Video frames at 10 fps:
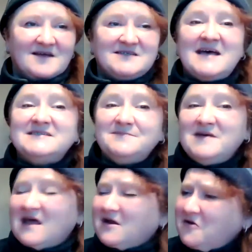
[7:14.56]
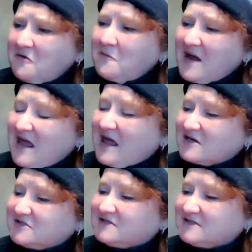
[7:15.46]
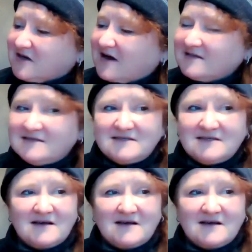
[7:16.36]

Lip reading: Test me and know my anxious thoughts.